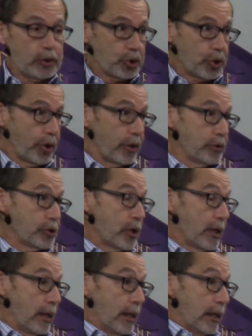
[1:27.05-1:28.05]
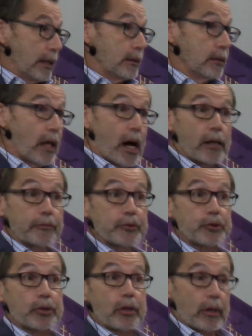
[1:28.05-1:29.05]
church
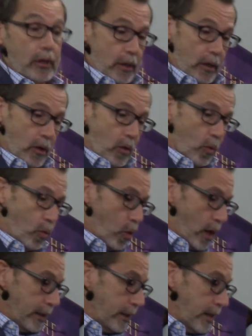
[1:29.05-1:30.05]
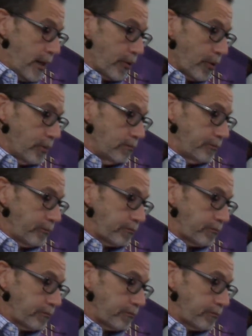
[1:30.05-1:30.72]
loves one another.